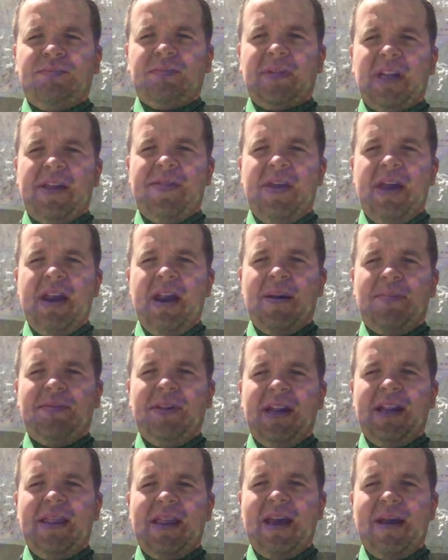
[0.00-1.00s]
And then
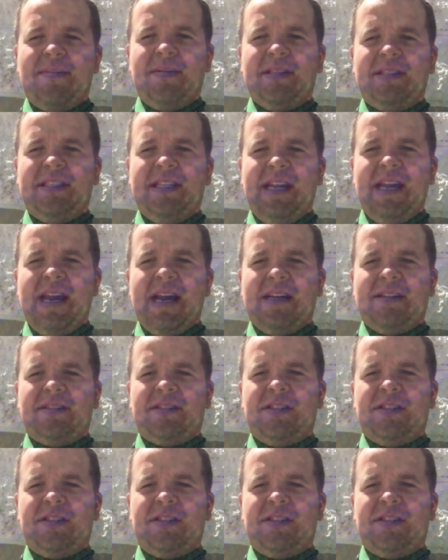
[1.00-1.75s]
updating the MSDS.